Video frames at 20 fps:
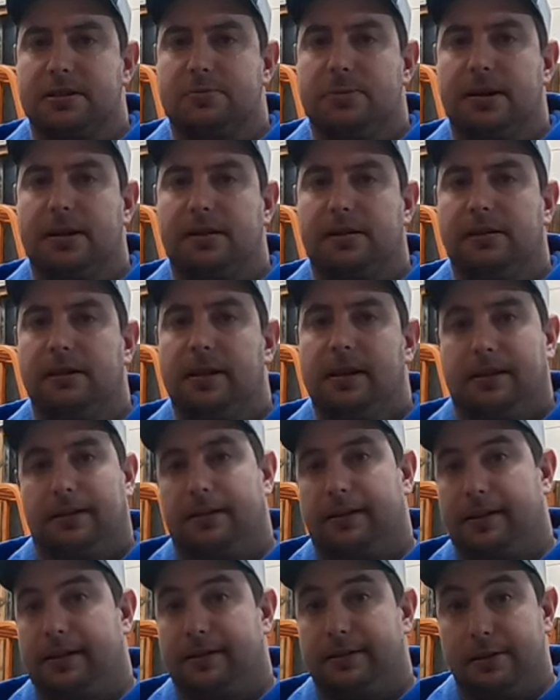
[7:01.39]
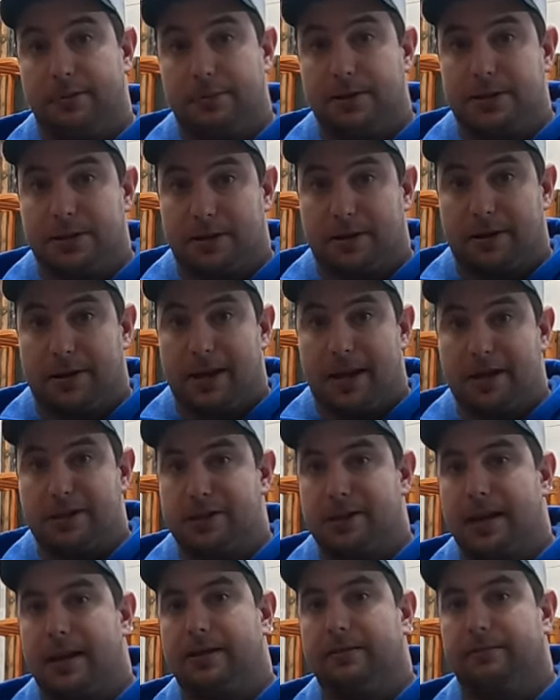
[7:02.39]
as well, and you'll be sure to
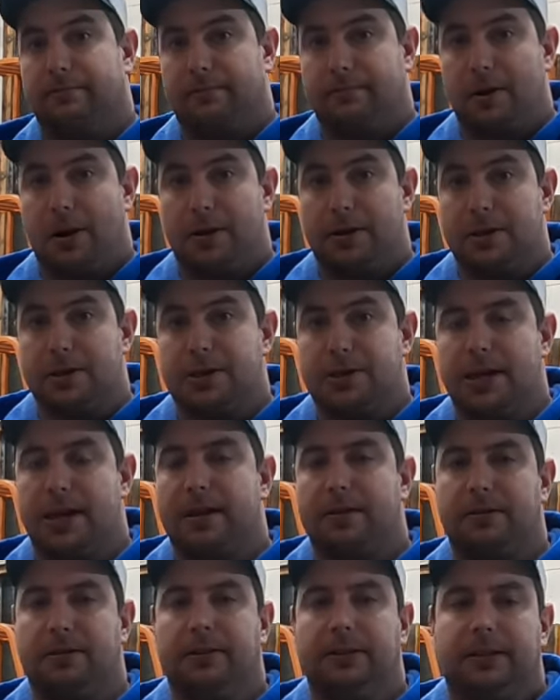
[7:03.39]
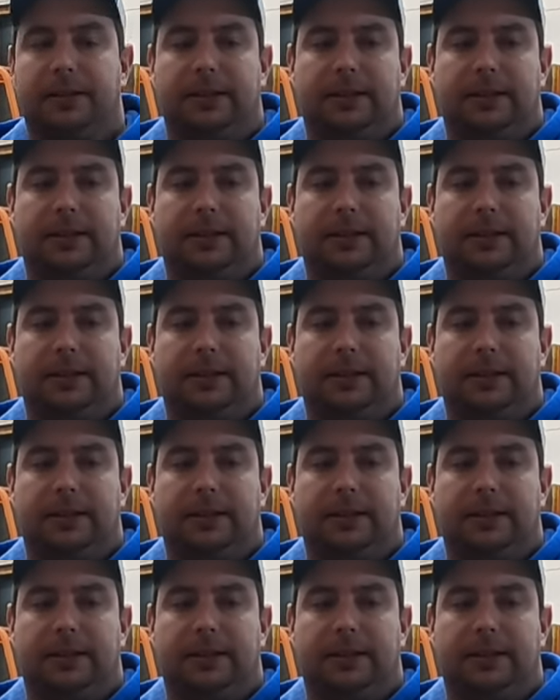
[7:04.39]
catch that on this channel.